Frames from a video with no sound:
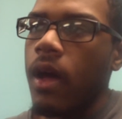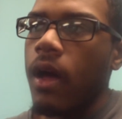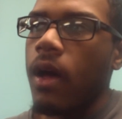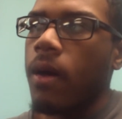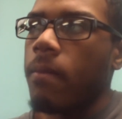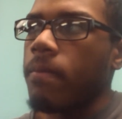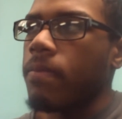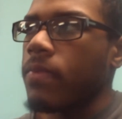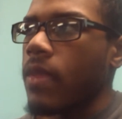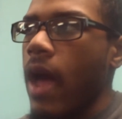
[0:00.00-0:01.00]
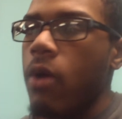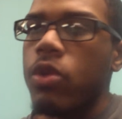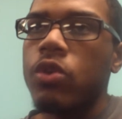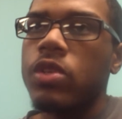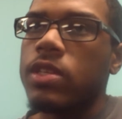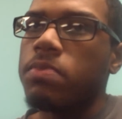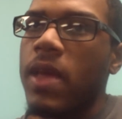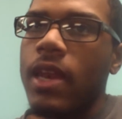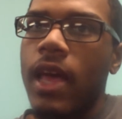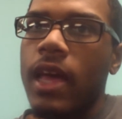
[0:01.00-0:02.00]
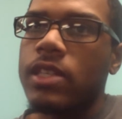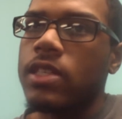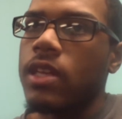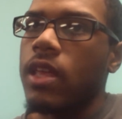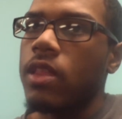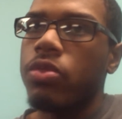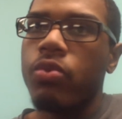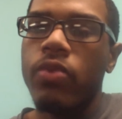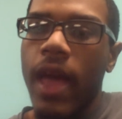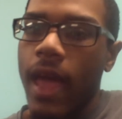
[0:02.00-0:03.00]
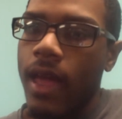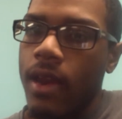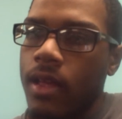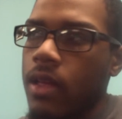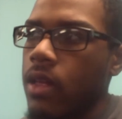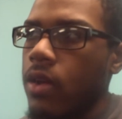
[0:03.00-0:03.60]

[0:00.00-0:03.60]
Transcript: I would use the spin dash to get through that.